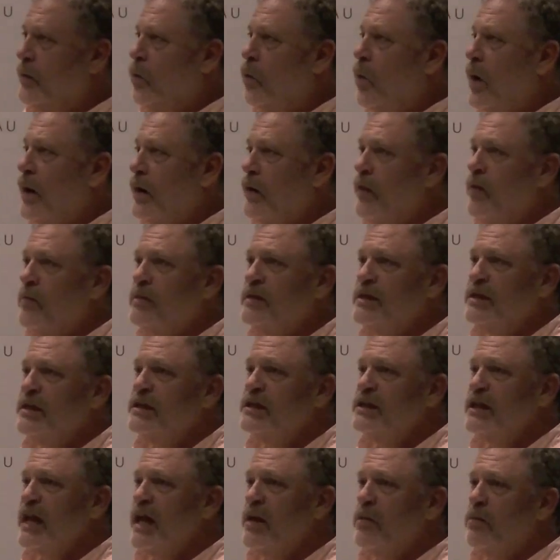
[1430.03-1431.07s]
One of them is a
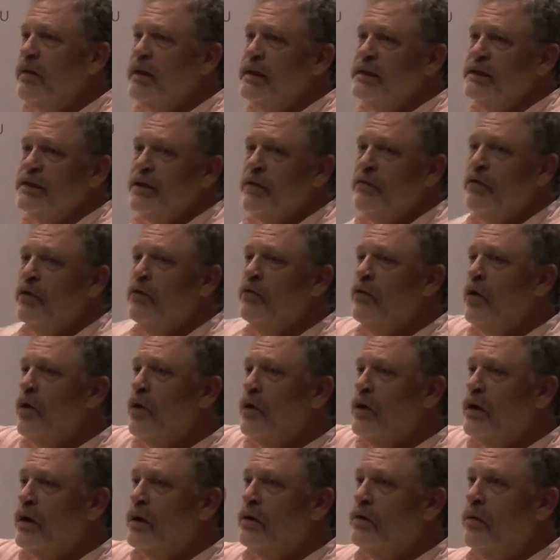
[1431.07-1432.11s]
set piece. If you've
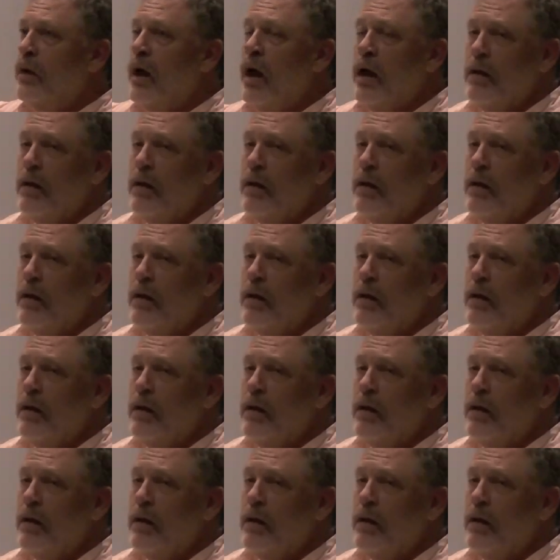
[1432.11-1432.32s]
heard it,